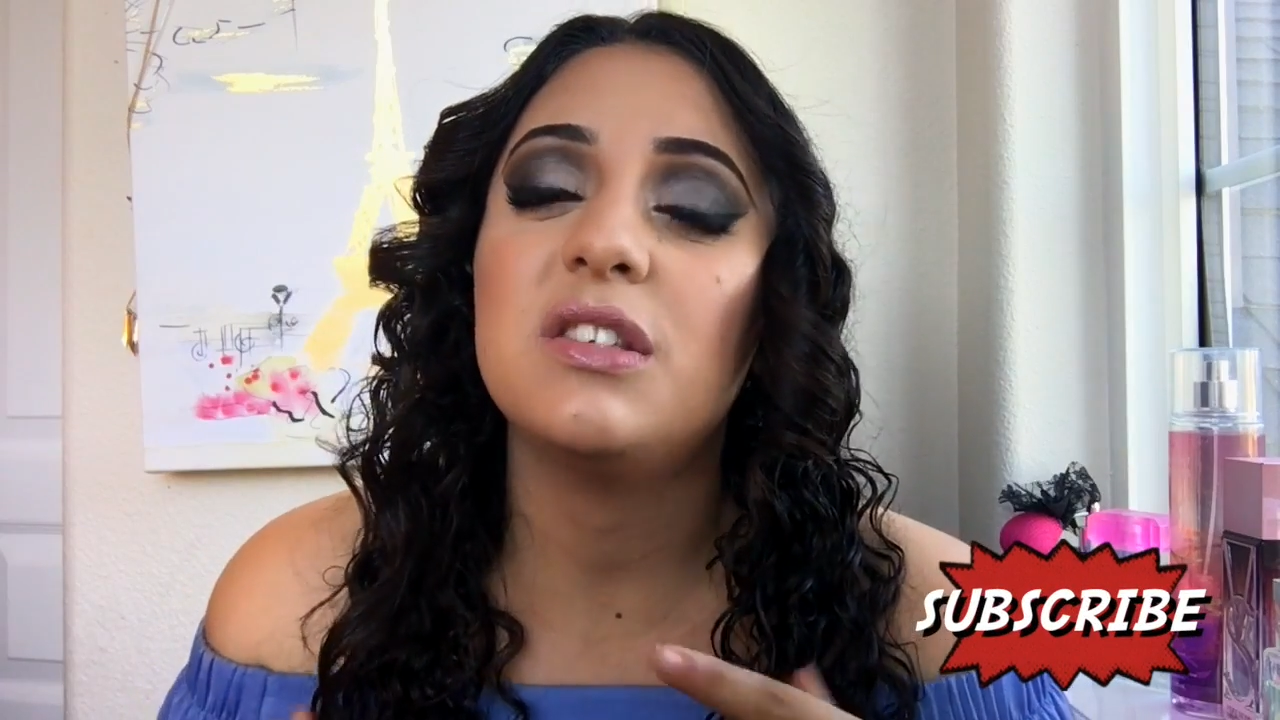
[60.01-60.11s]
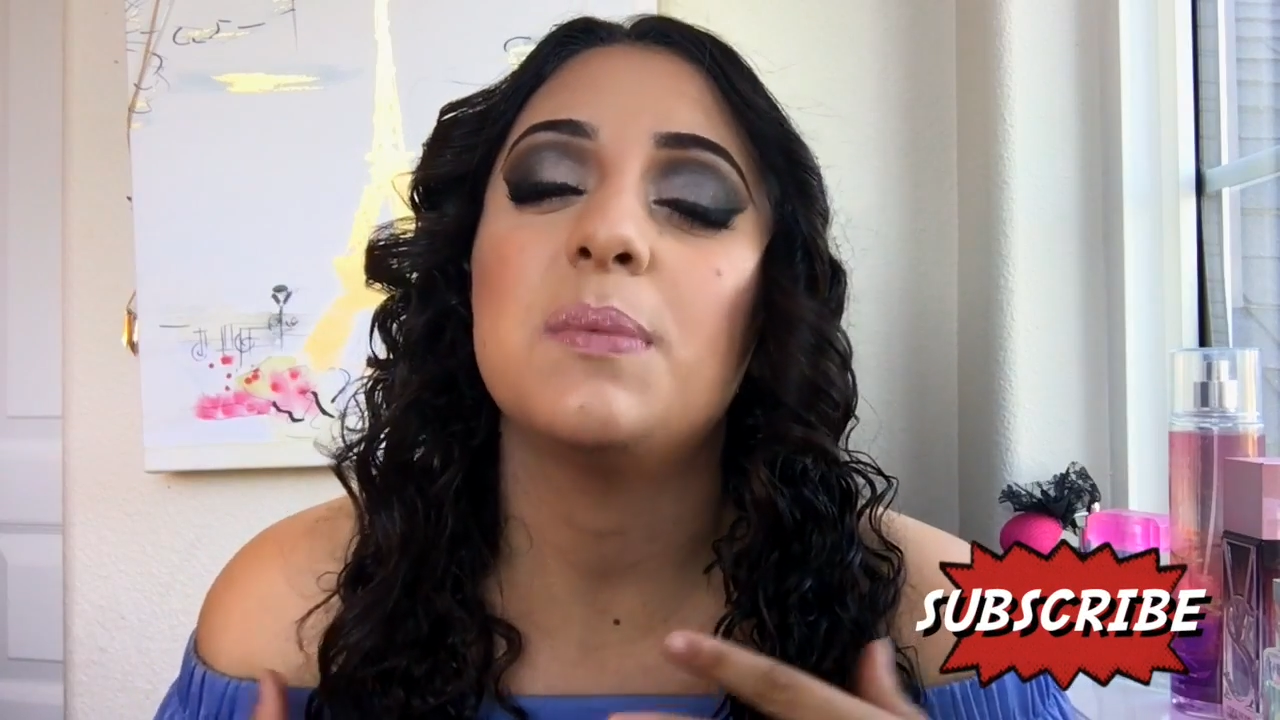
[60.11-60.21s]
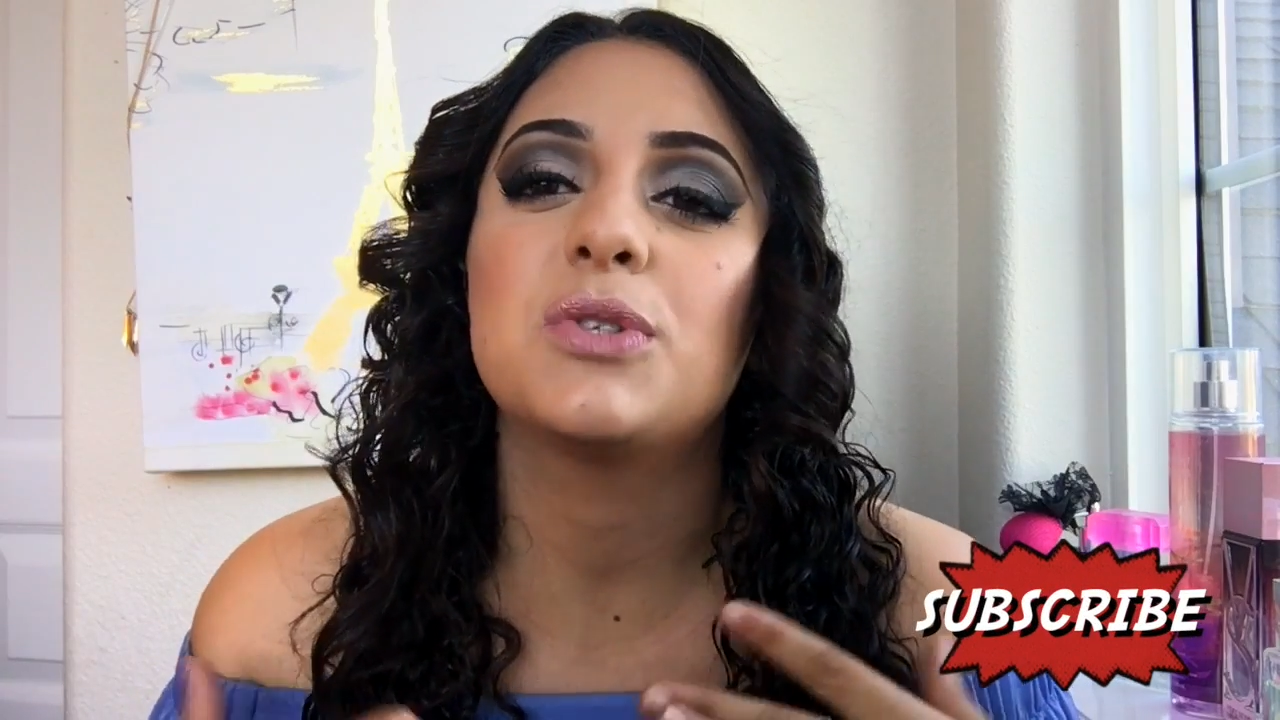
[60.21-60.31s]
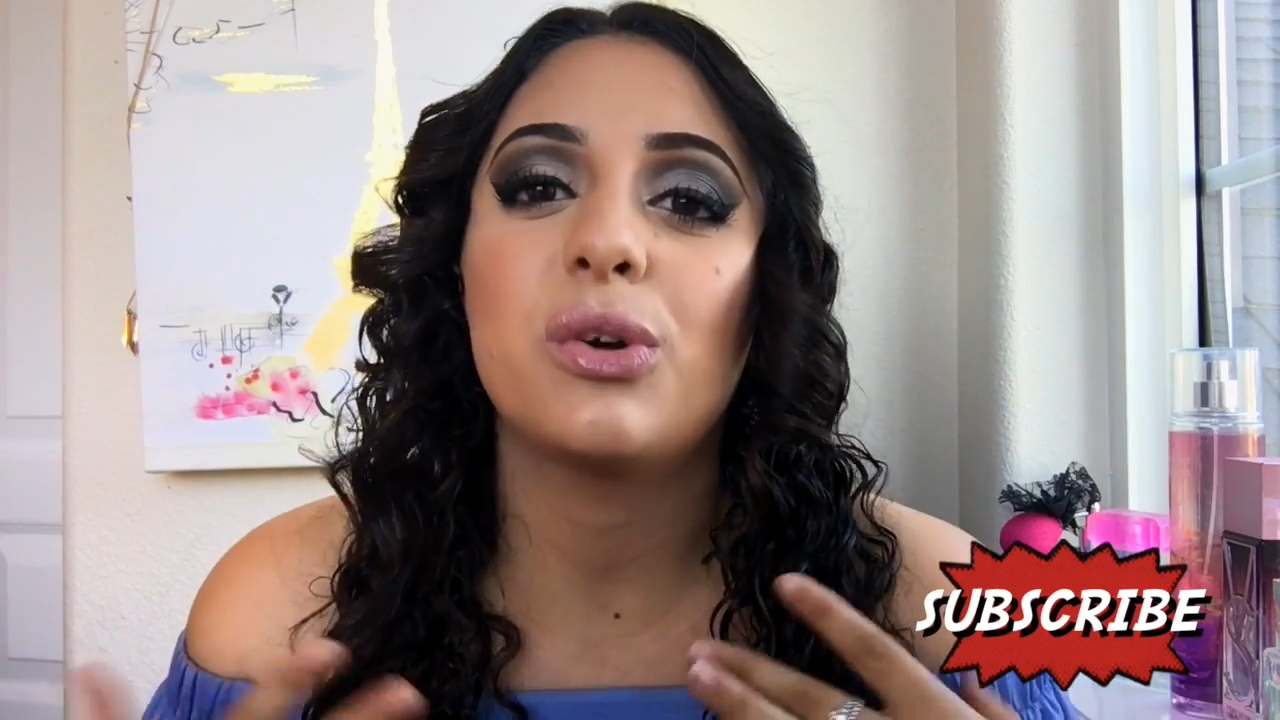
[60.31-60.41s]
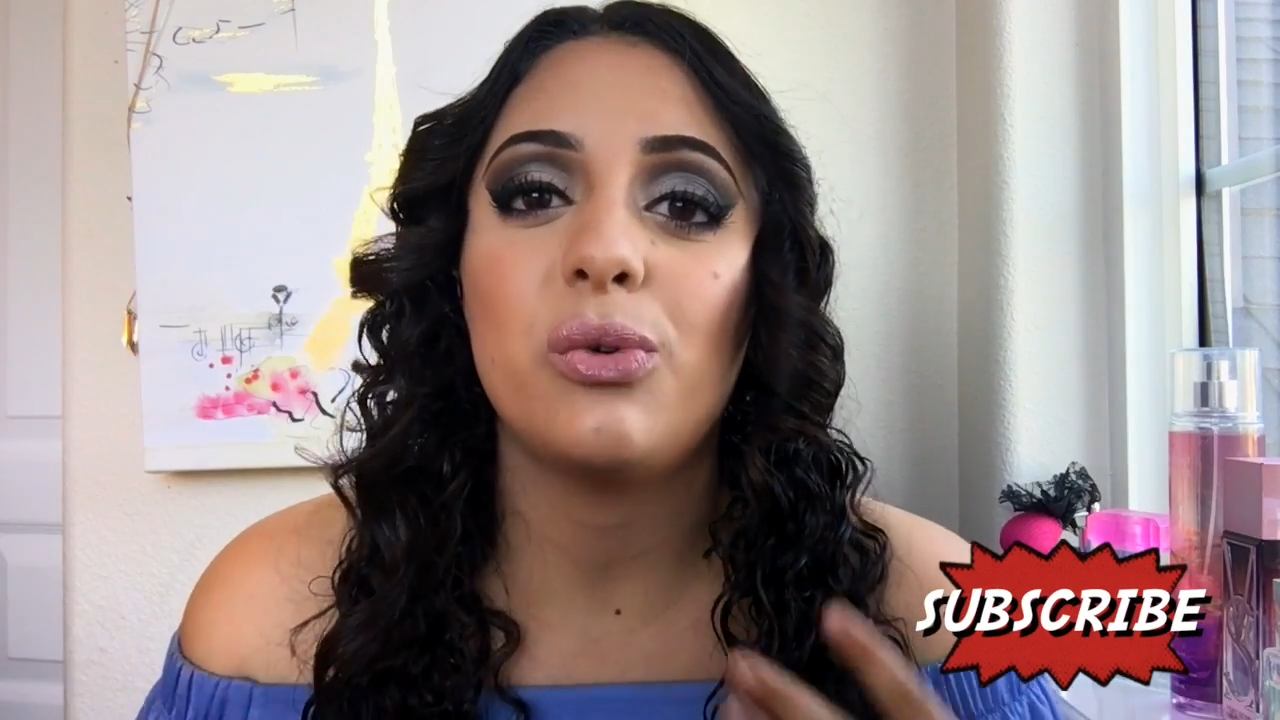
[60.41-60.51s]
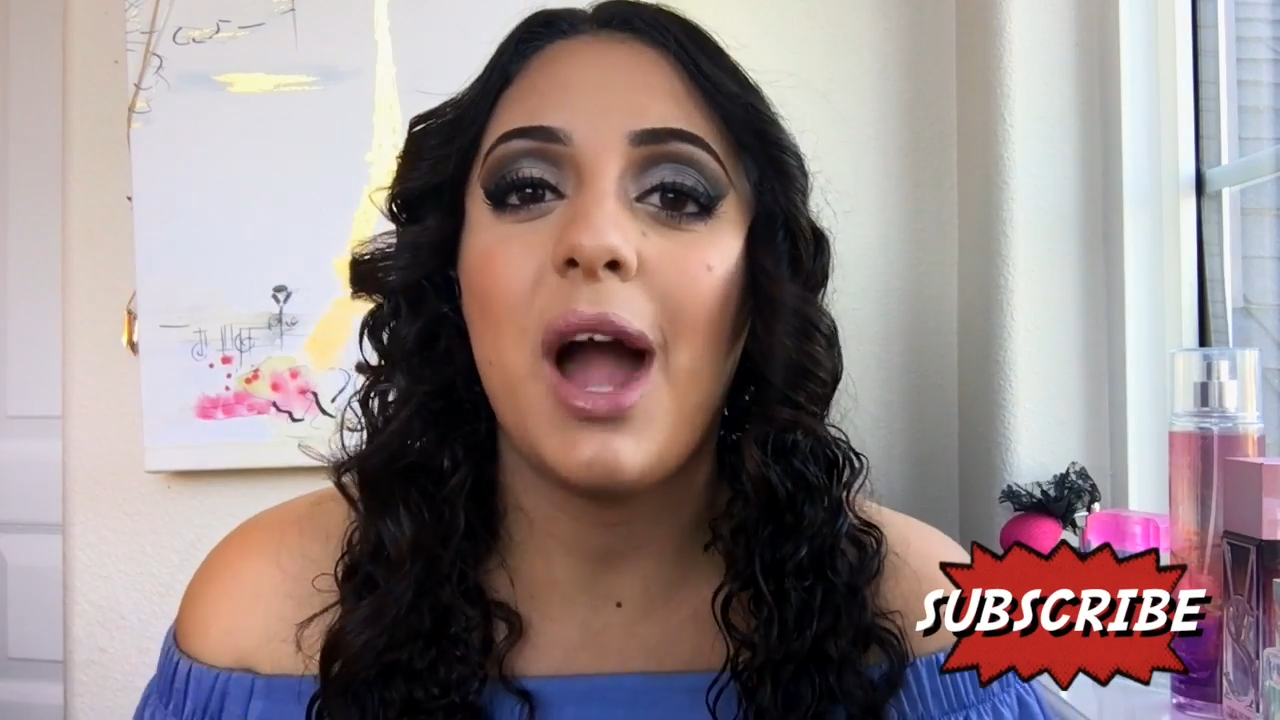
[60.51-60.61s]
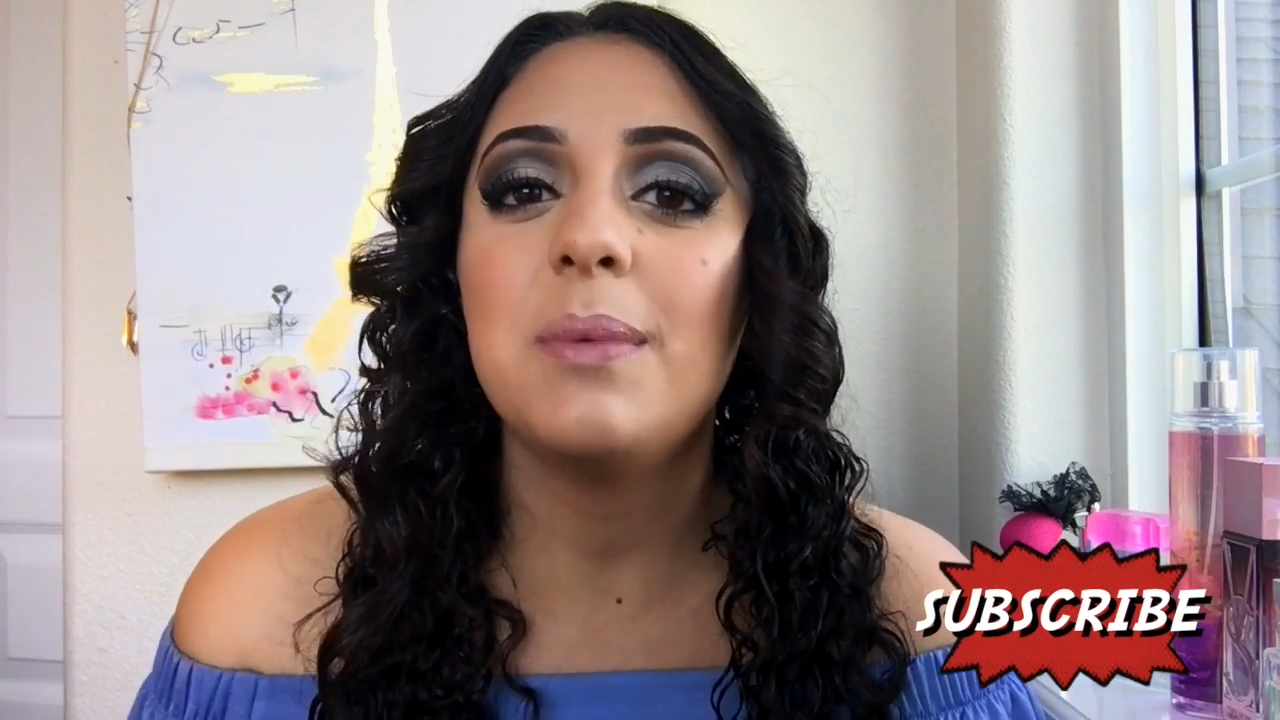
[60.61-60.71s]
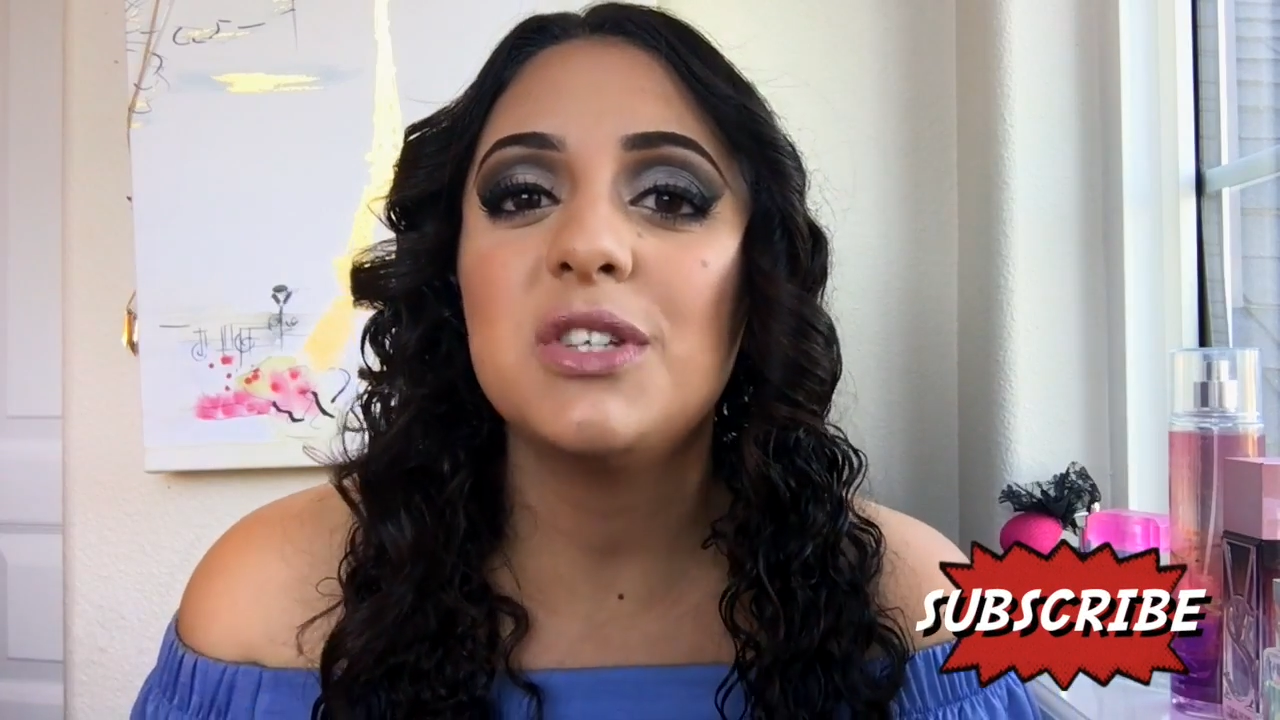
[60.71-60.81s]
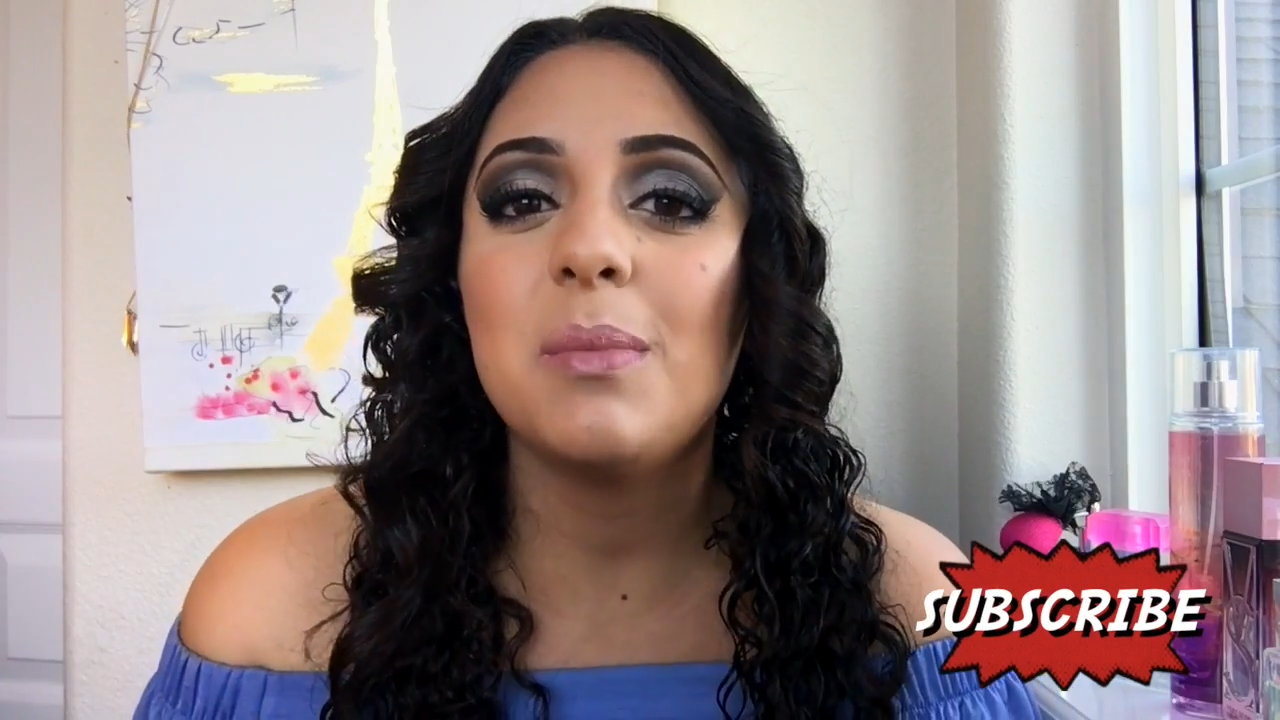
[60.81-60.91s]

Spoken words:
subscribe